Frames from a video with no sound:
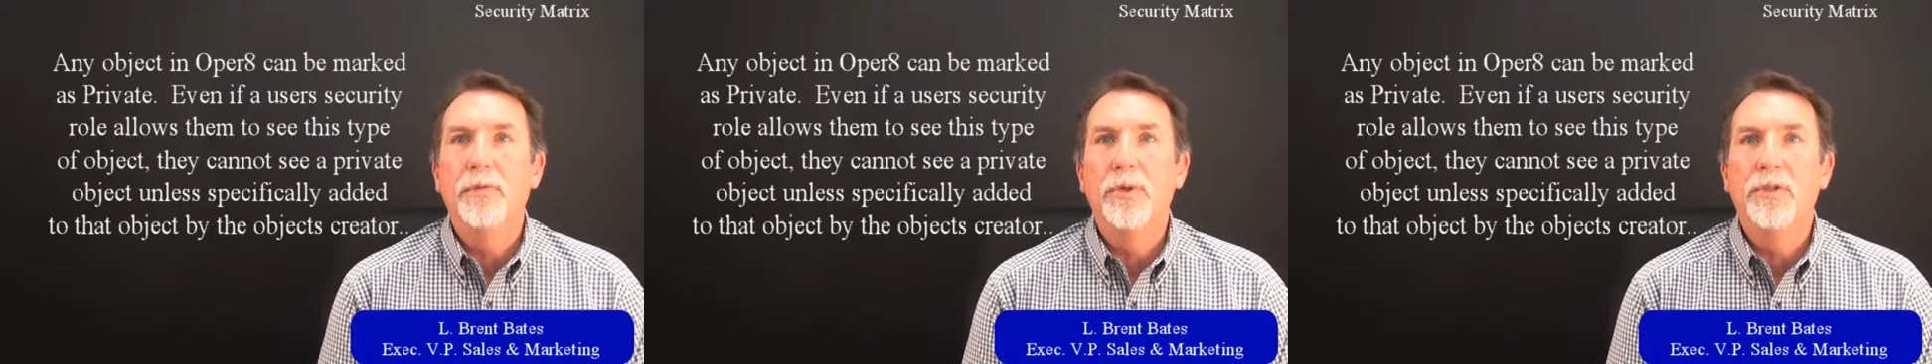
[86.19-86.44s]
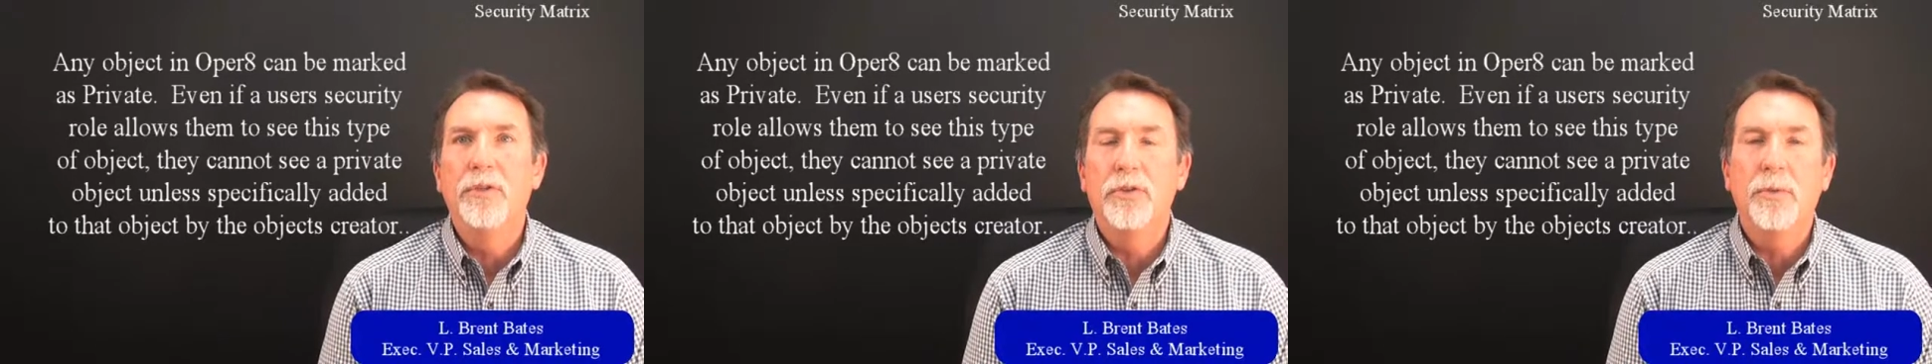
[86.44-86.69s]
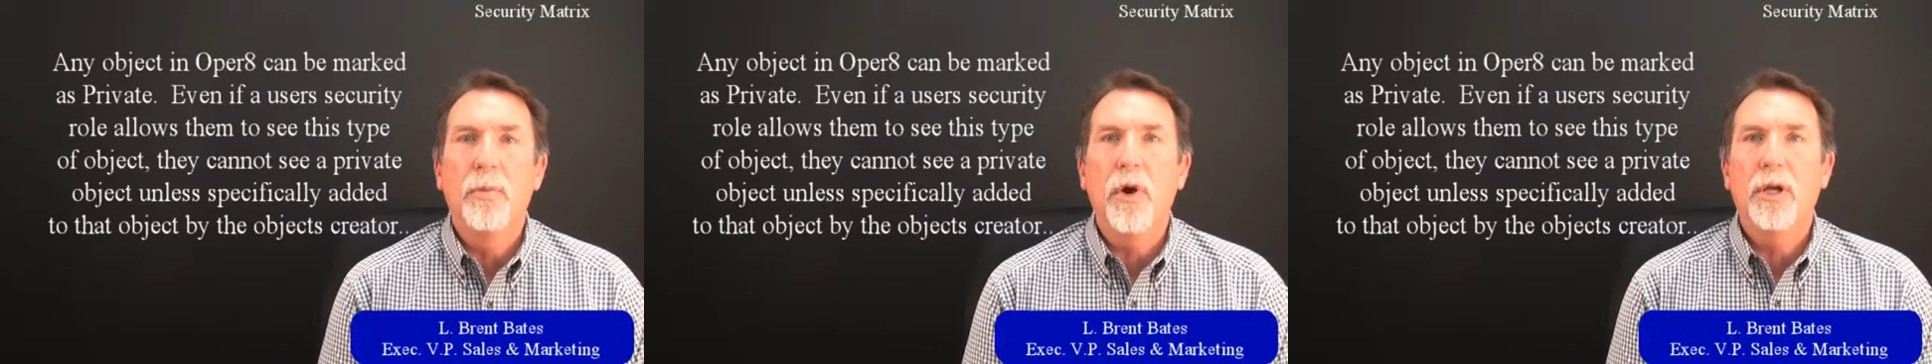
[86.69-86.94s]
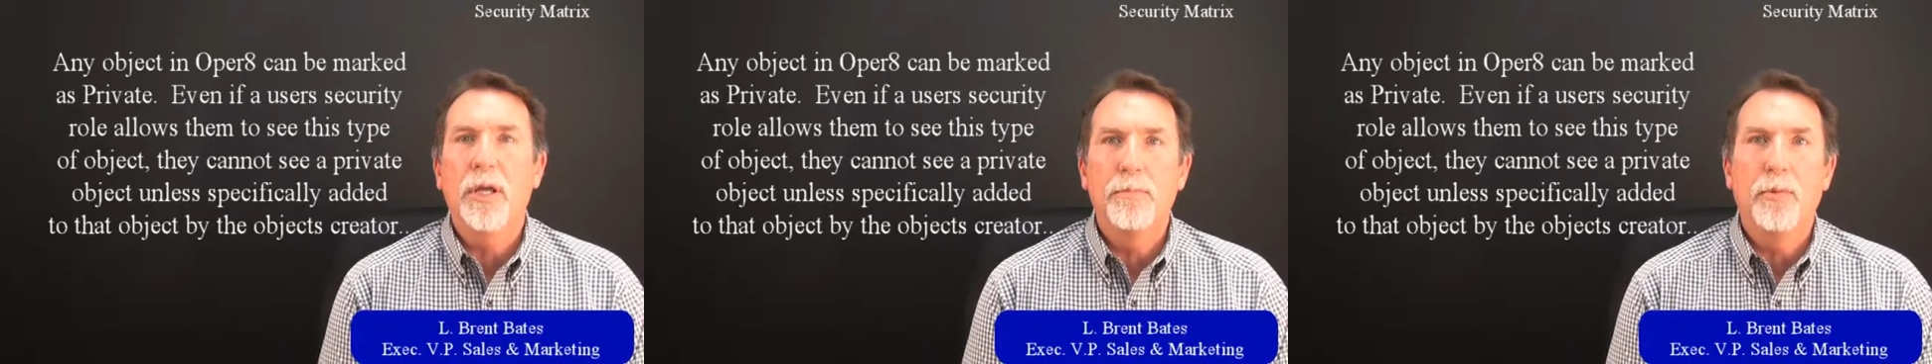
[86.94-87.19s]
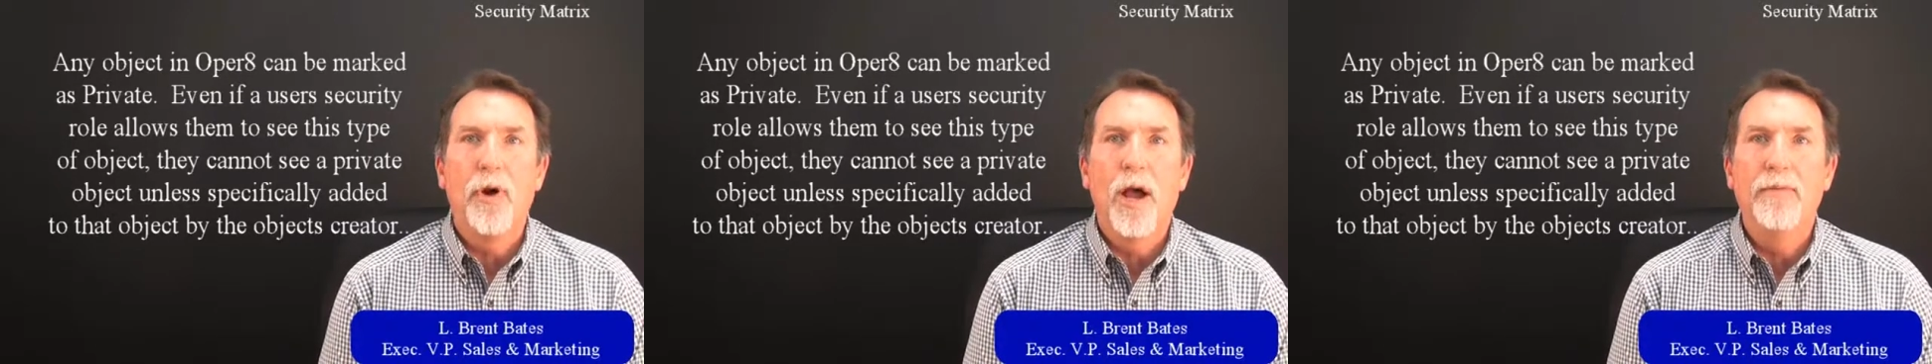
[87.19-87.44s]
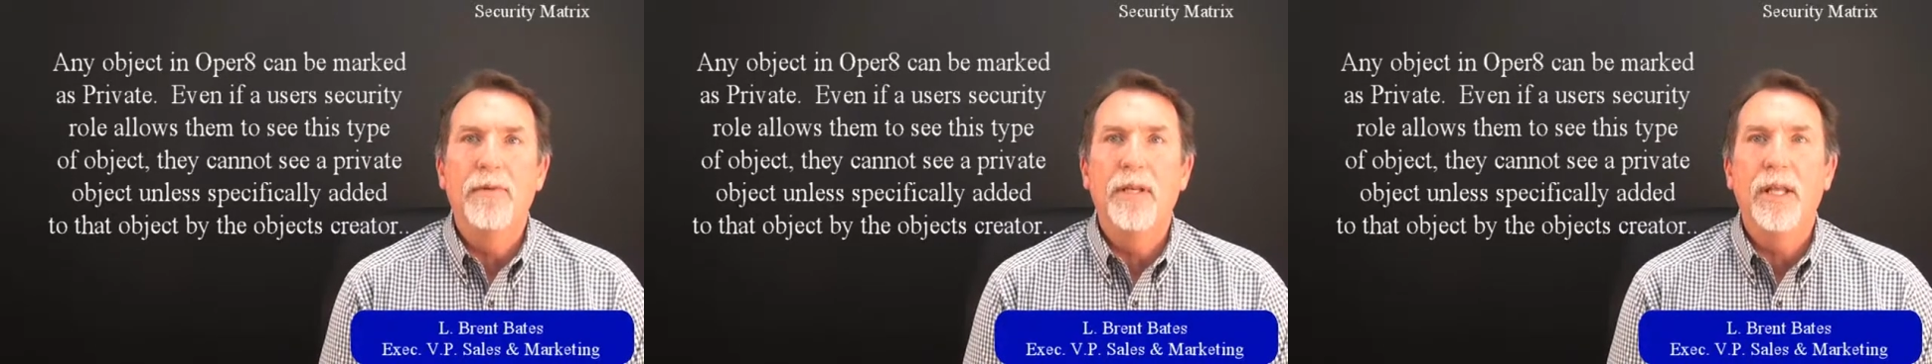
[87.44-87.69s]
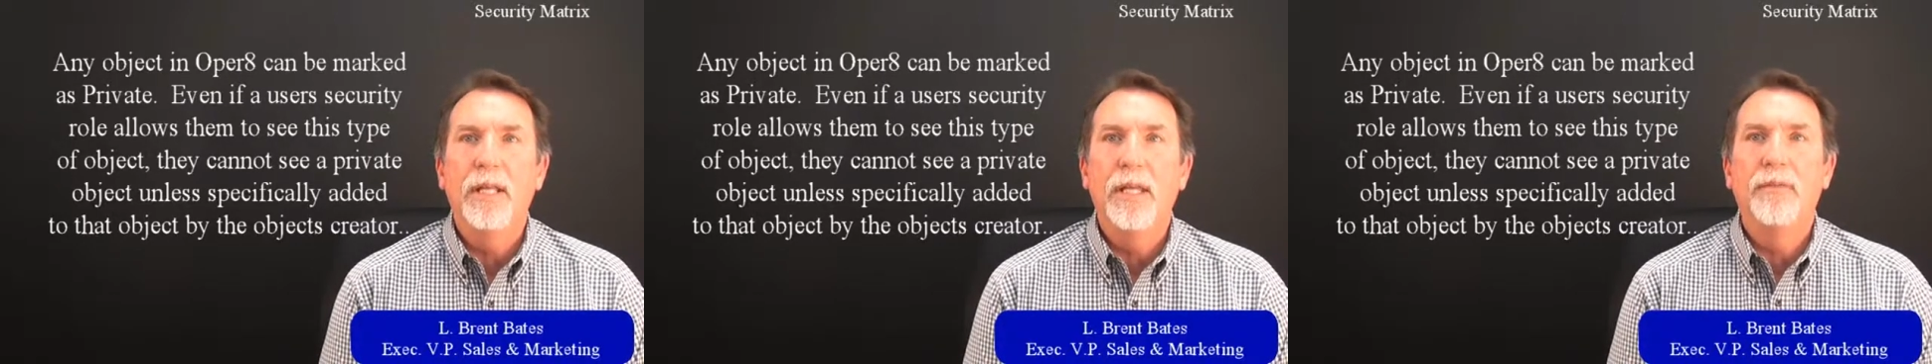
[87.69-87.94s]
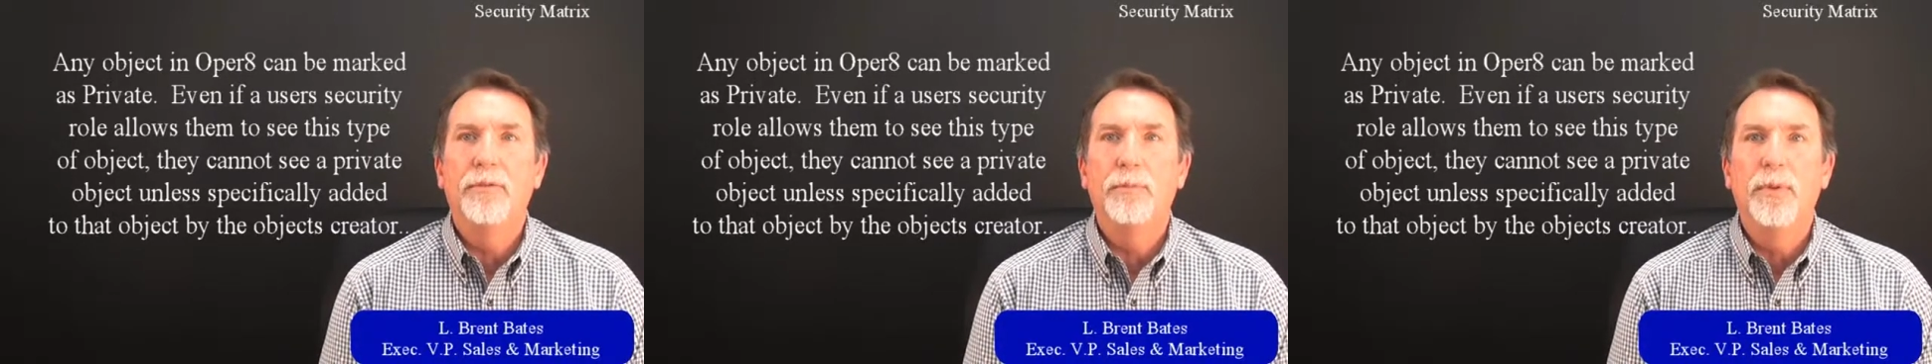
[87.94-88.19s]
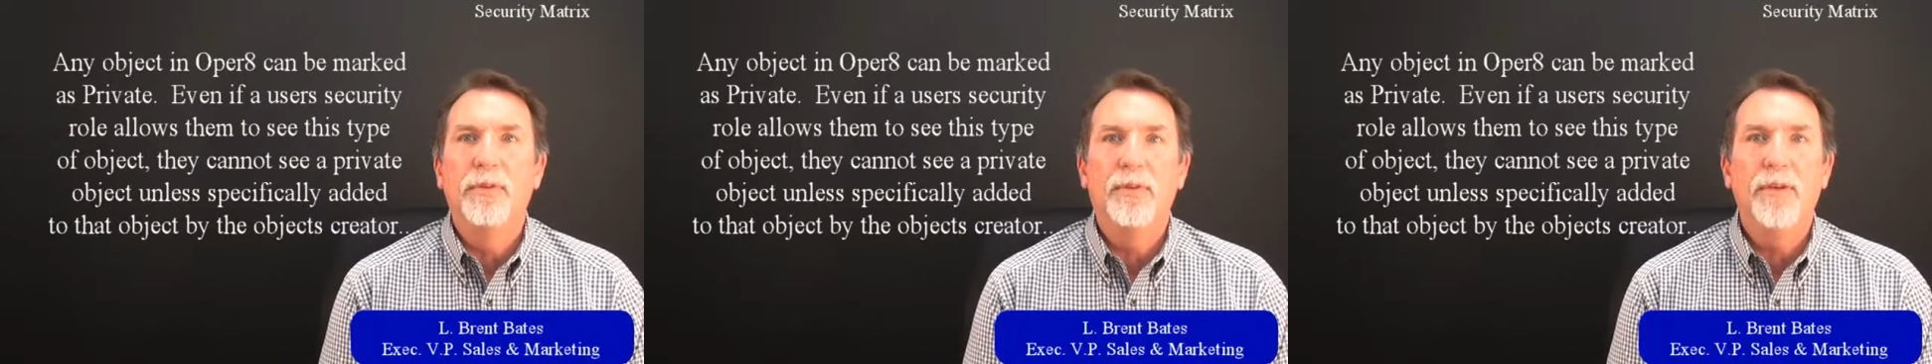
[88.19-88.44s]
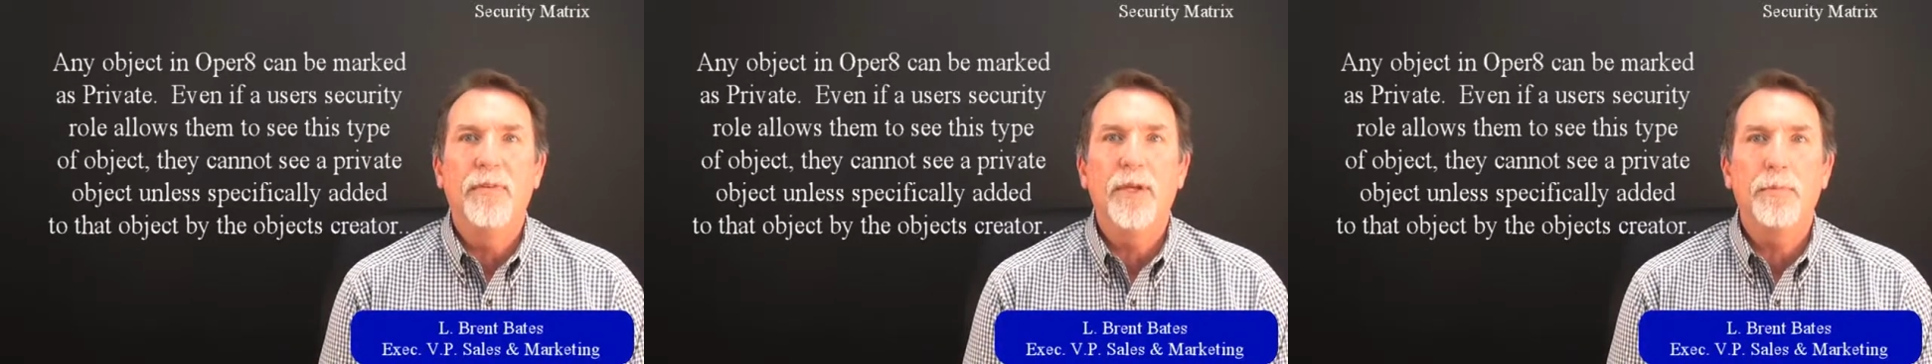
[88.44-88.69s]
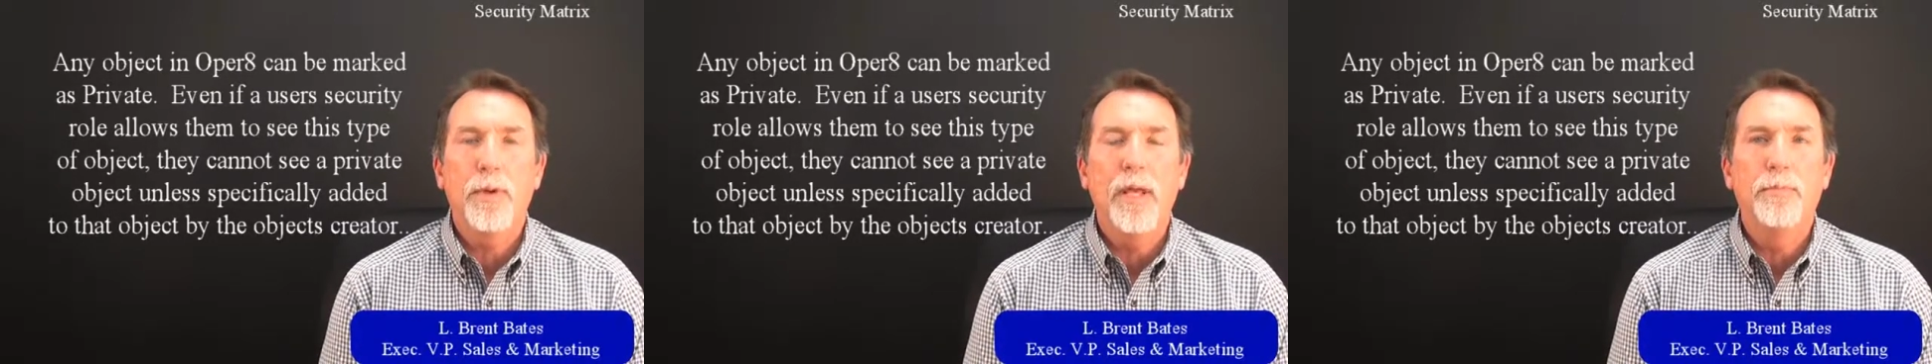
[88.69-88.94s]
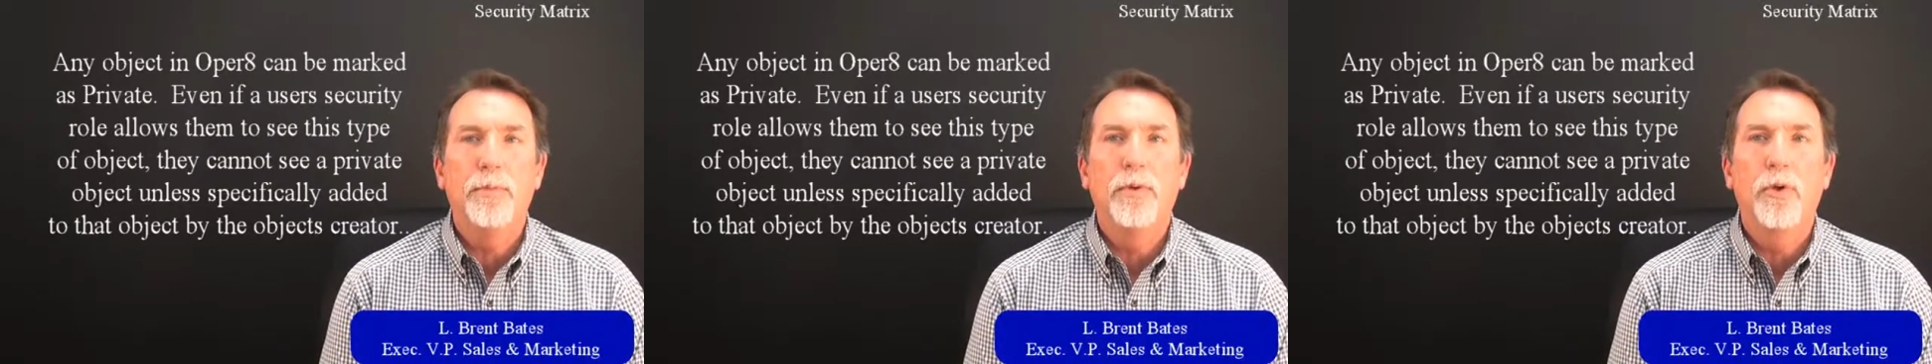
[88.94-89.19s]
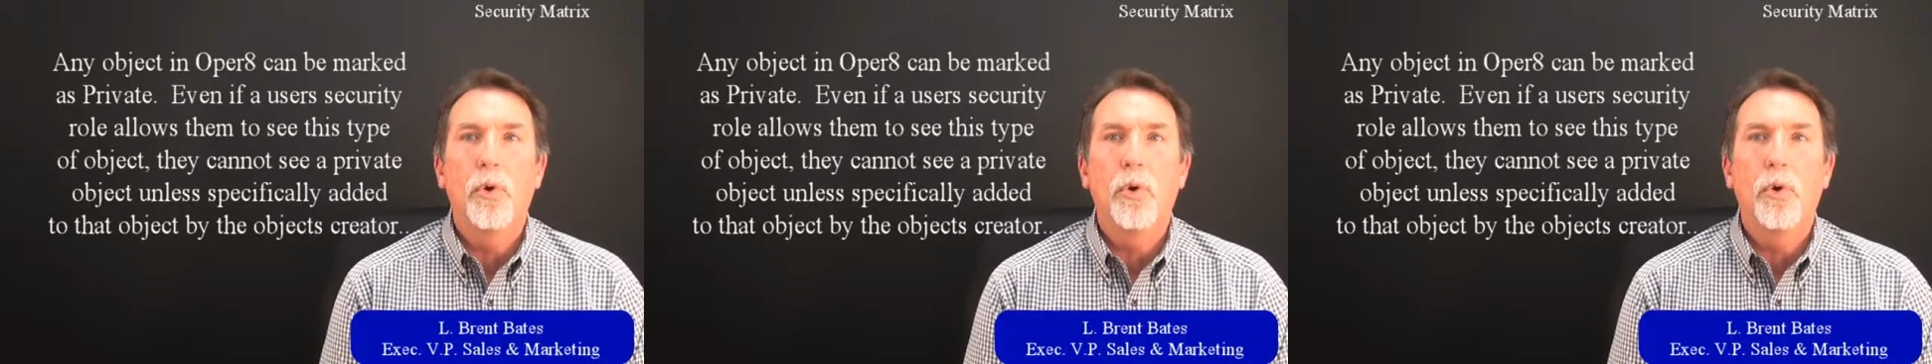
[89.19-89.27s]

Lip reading: which is to mark it private and give specific people